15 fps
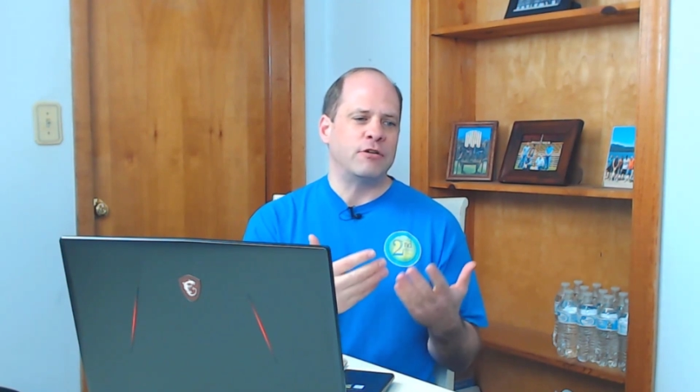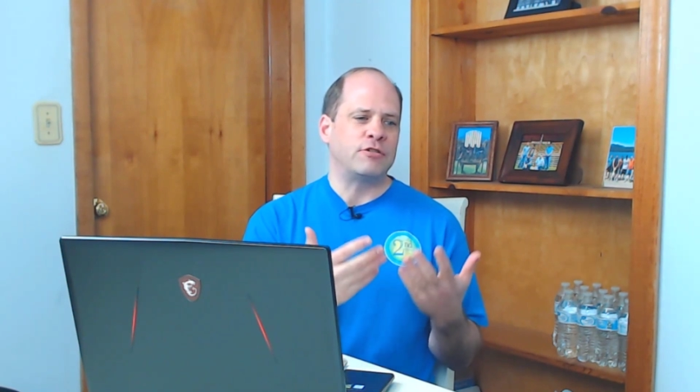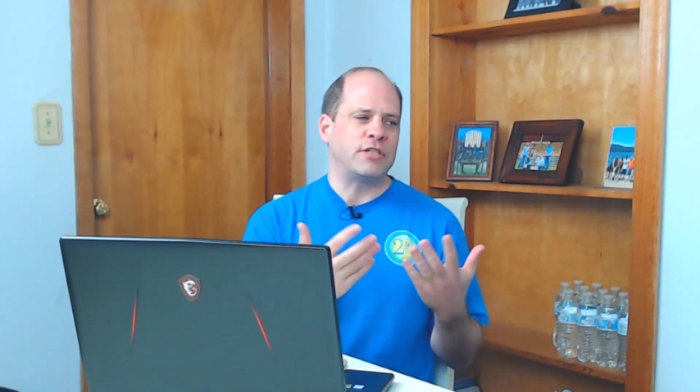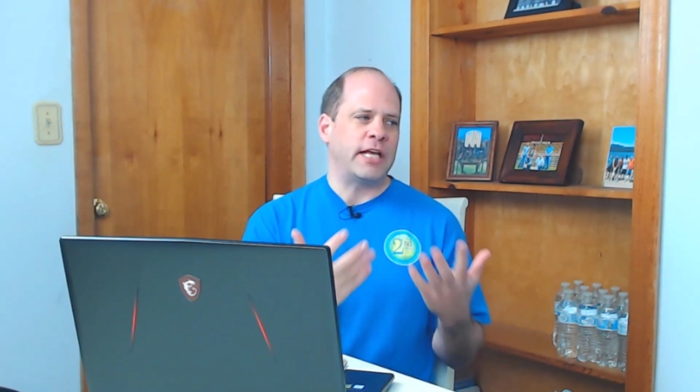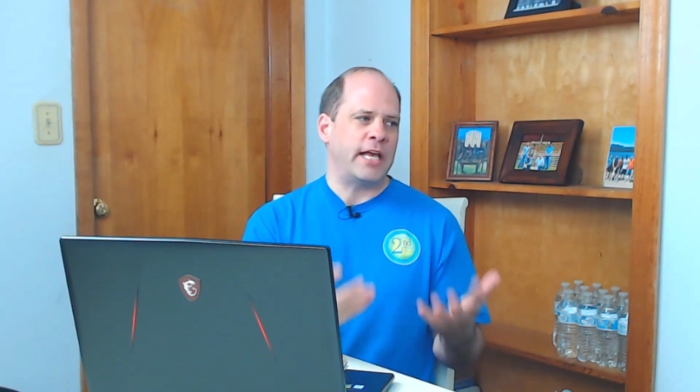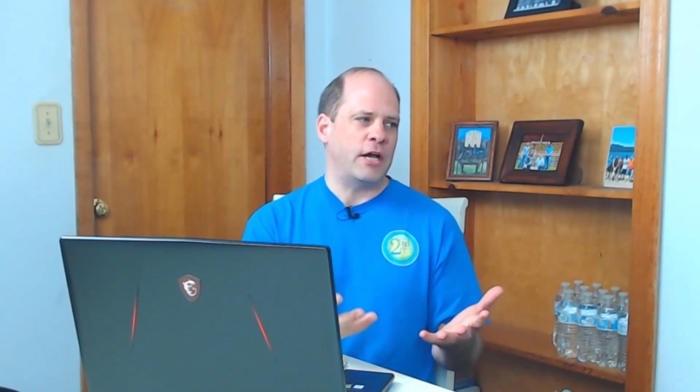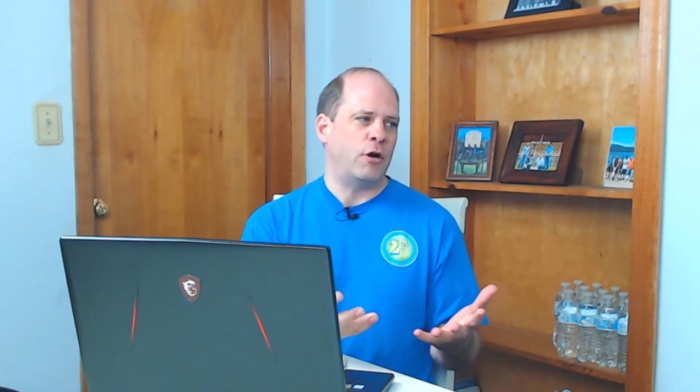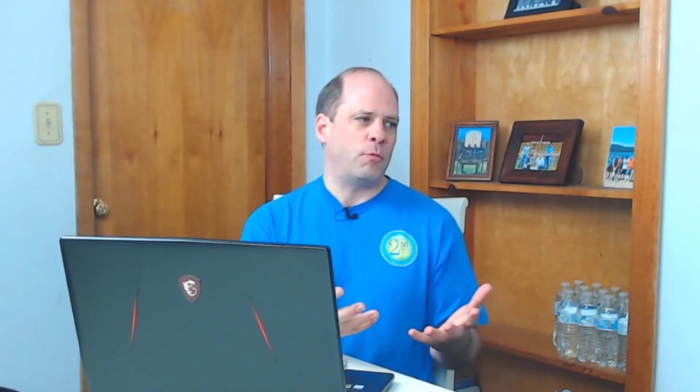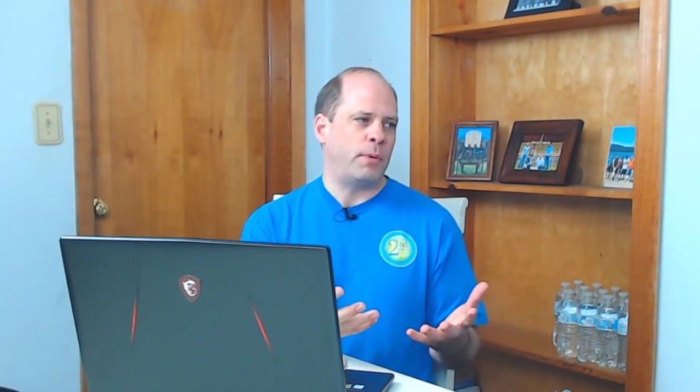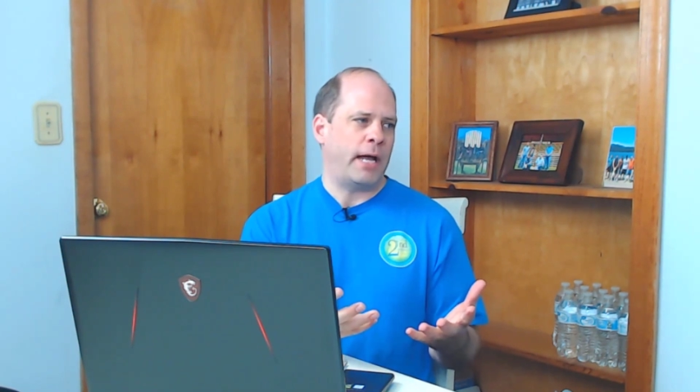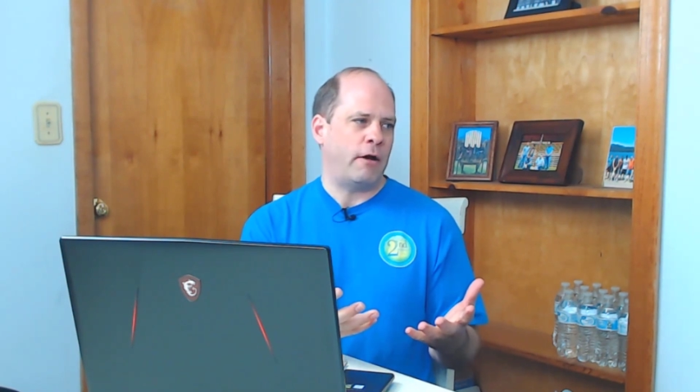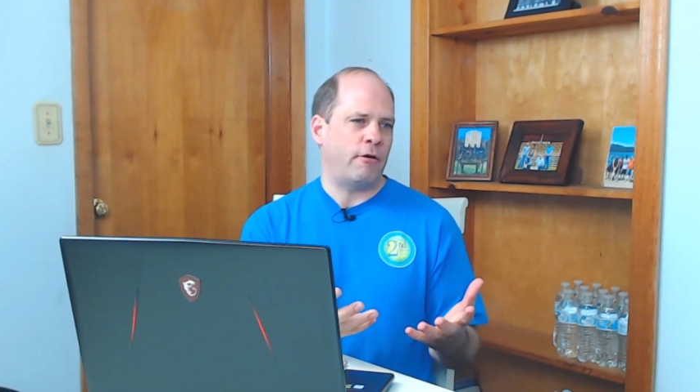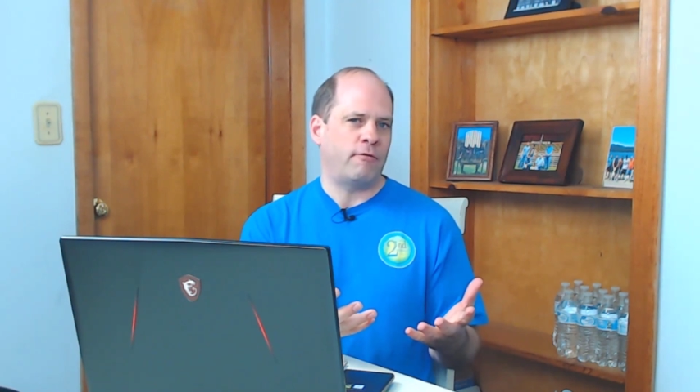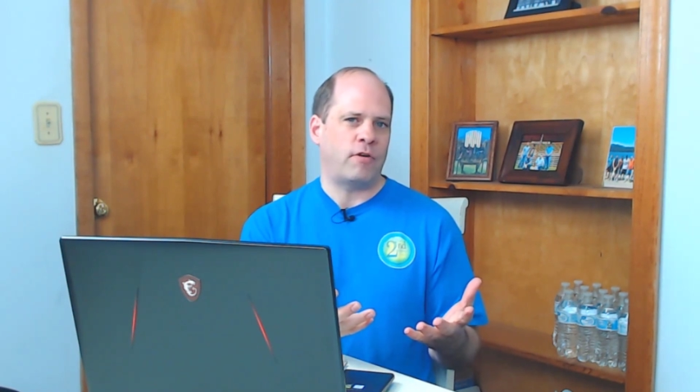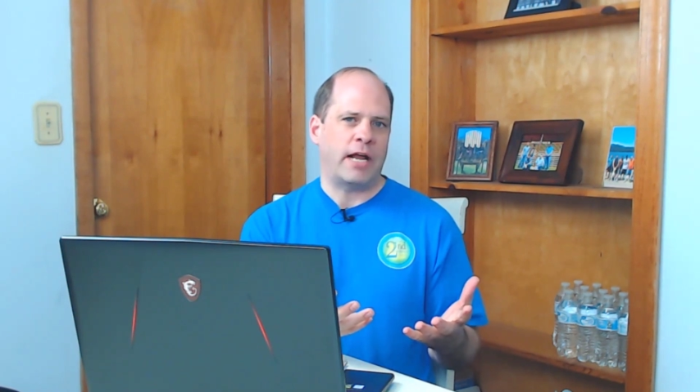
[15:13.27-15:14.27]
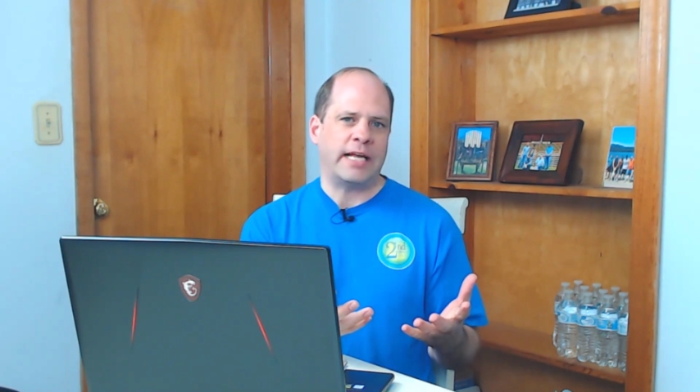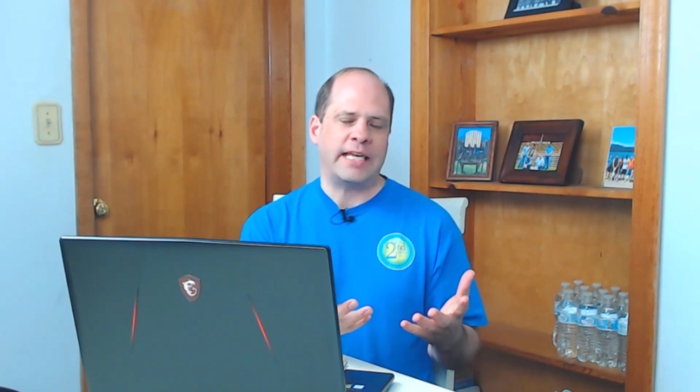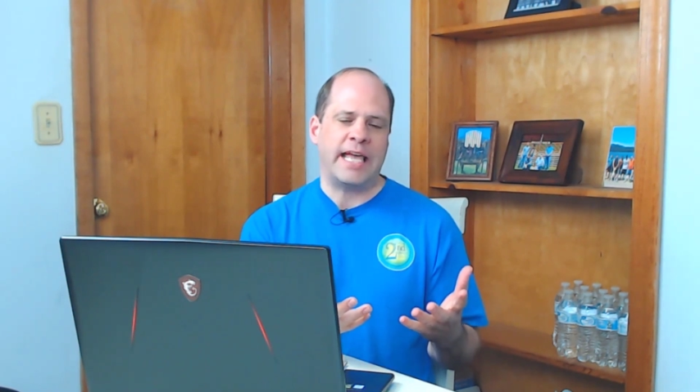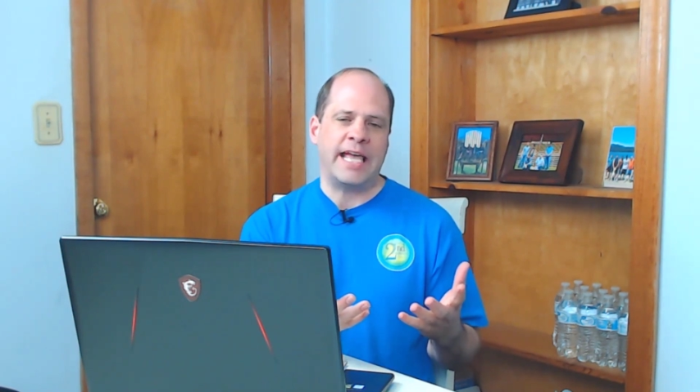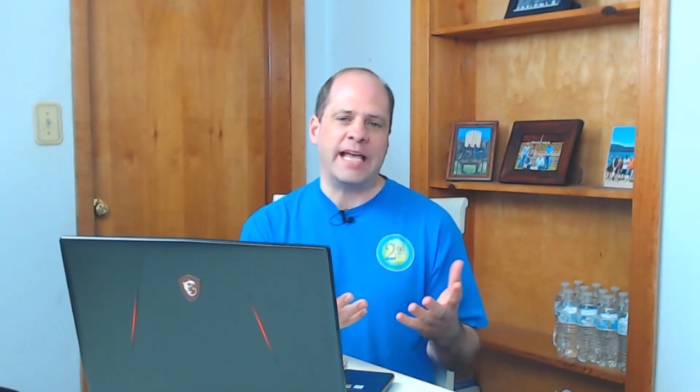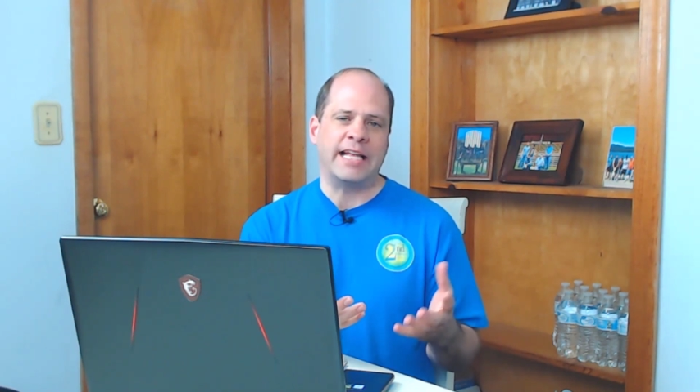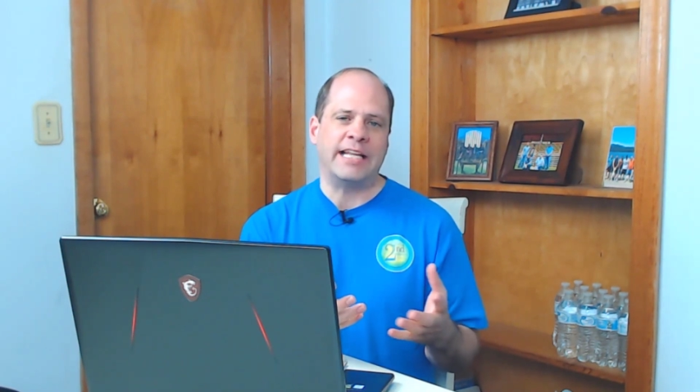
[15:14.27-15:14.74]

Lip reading: to help however I can,